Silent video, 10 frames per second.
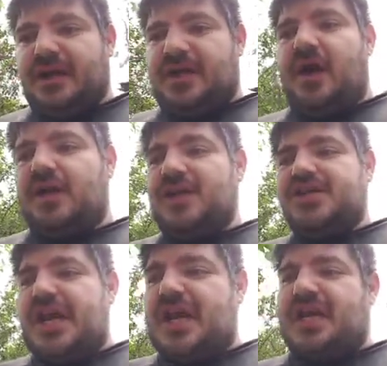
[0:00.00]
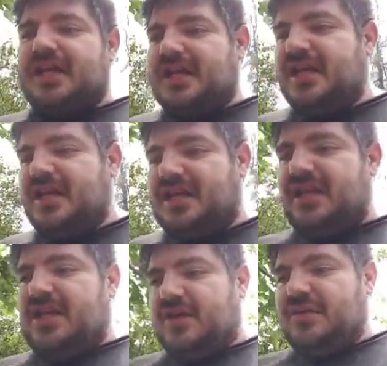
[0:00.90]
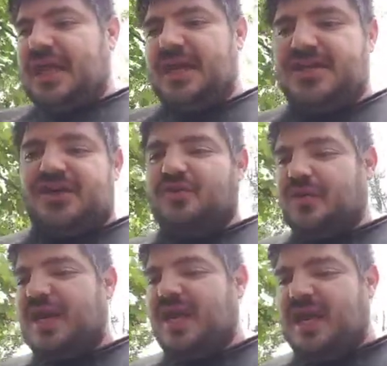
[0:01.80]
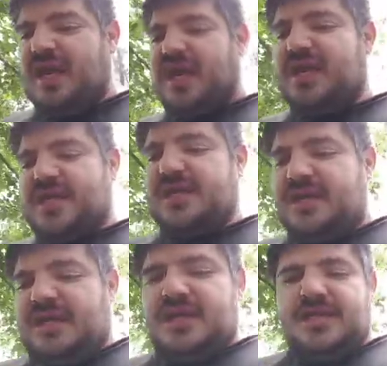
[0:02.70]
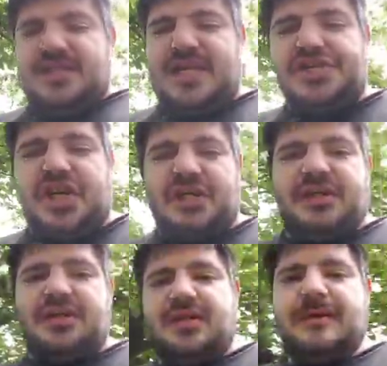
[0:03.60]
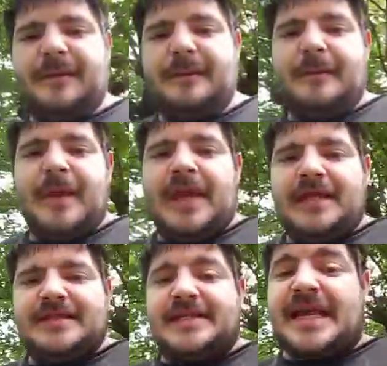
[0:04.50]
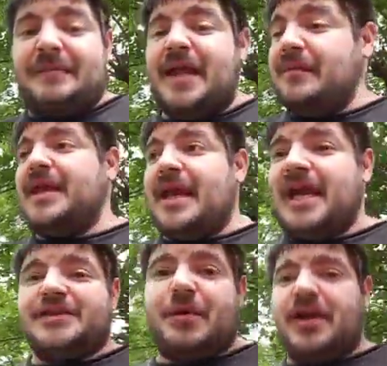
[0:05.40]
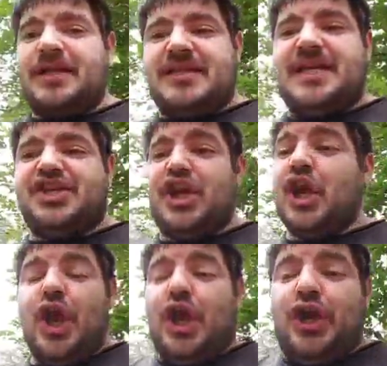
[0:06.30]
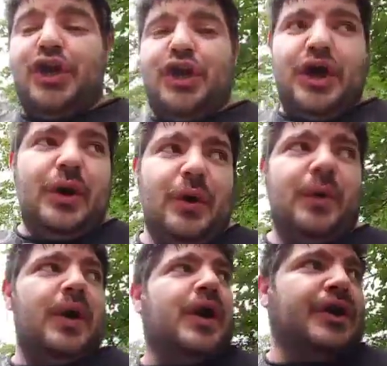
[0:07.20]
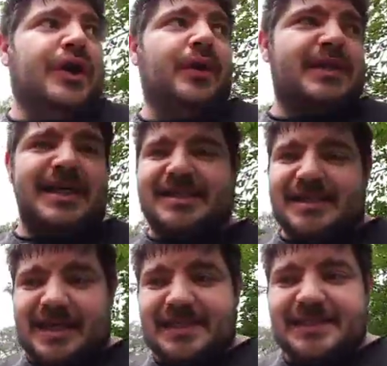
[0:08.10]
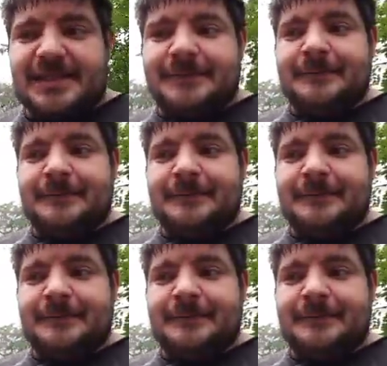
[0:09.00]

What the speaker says: college and, get a degree in teaching. Does that make me an expert in teaching? No, it does not.